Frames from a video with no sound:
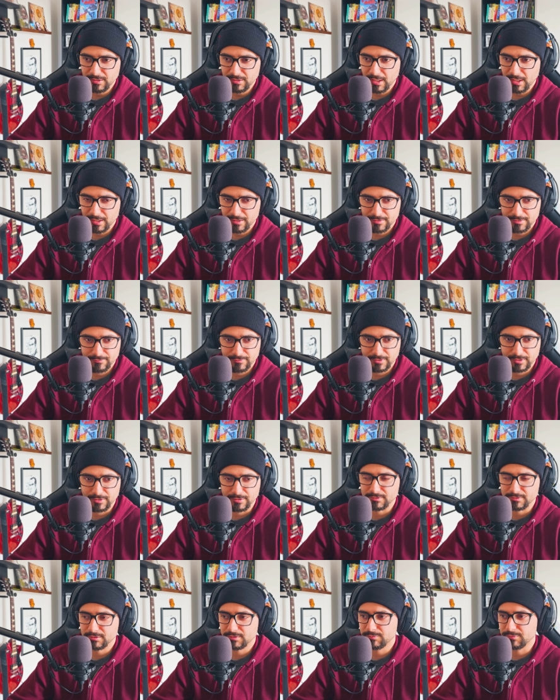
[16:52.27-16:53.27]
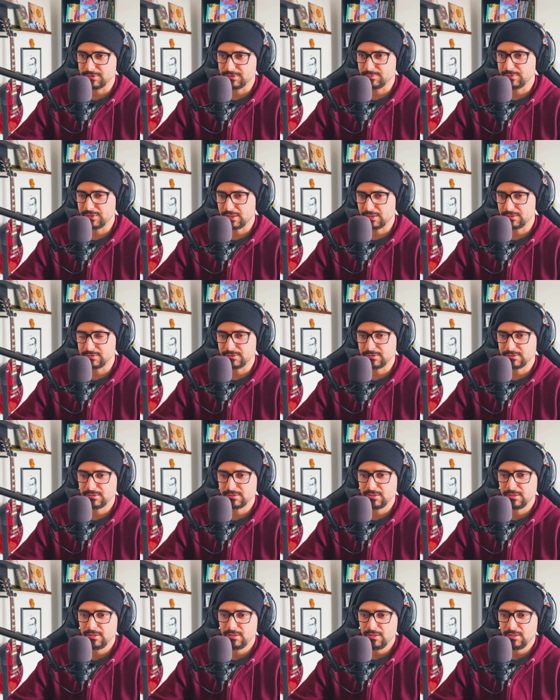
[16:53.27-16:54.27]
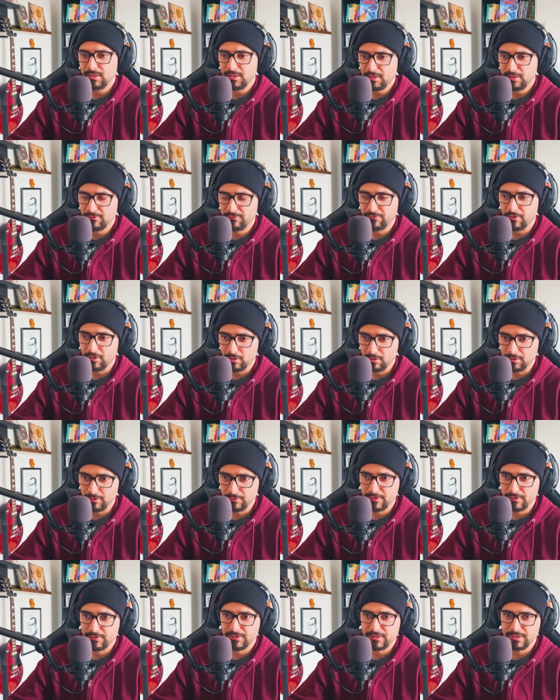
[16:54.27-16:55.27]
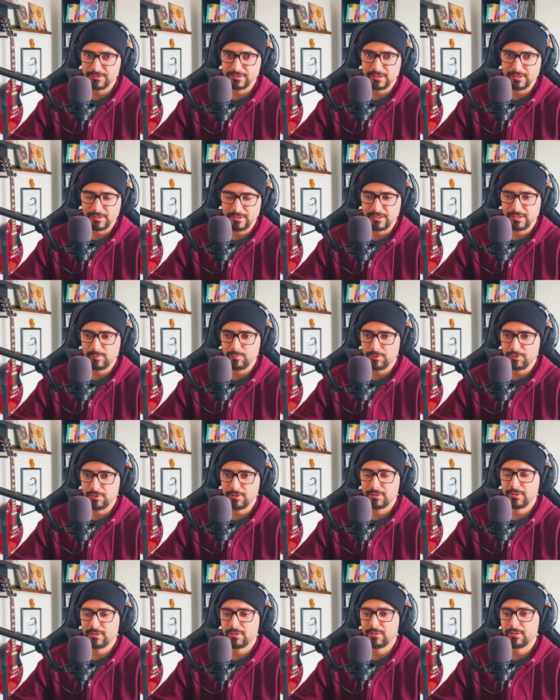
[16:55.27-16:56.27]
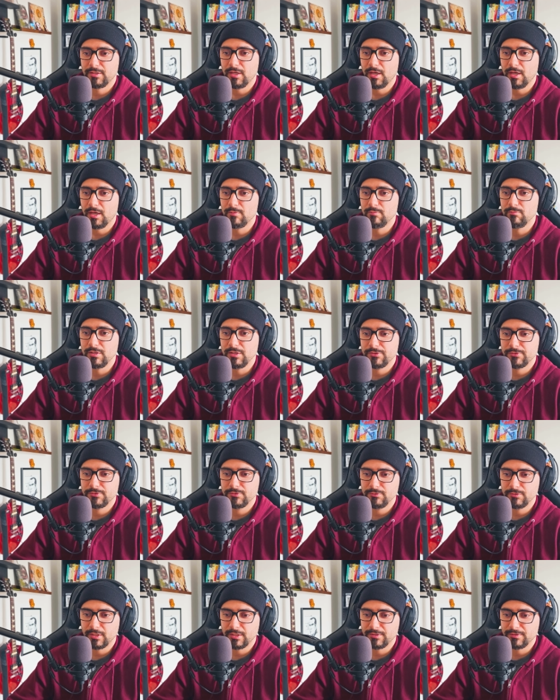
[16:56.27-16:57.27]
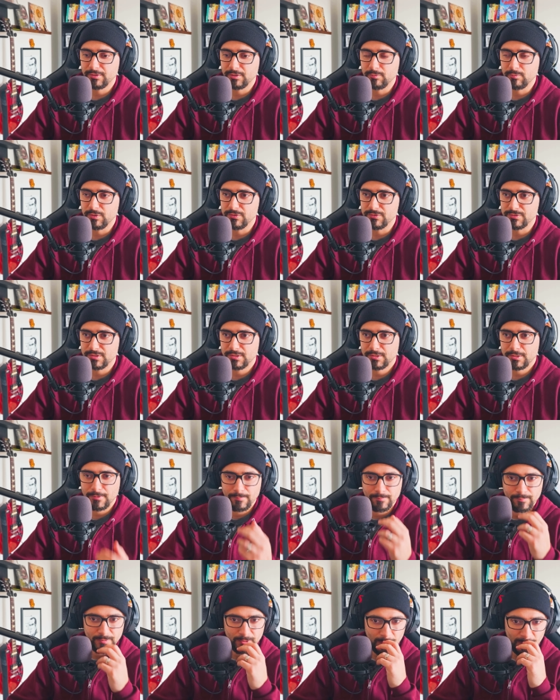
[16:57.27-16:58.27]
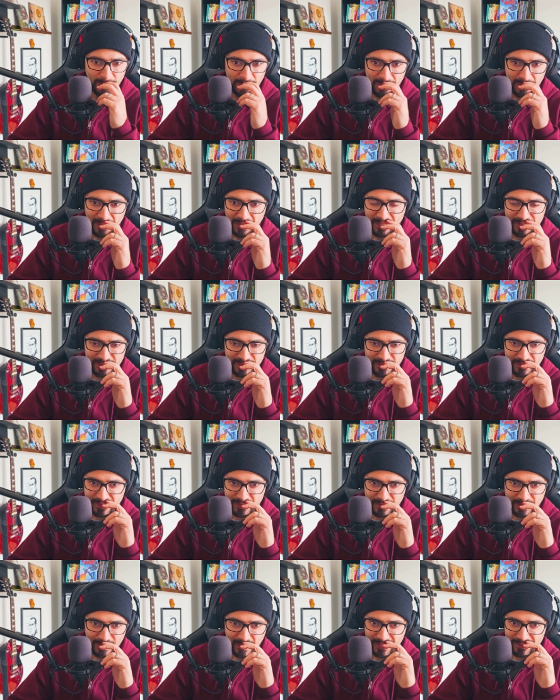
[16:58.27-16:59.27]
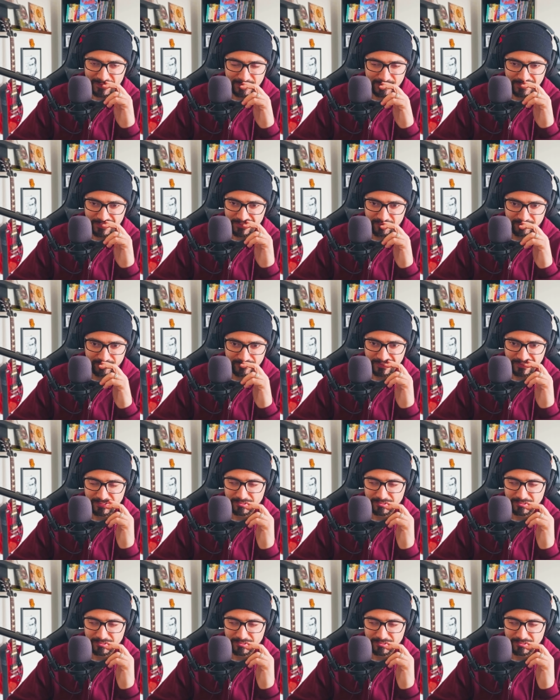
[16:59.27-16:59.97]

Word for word: negatively, just because of all of the things that Linkin Park got me through, like their music, and the irony of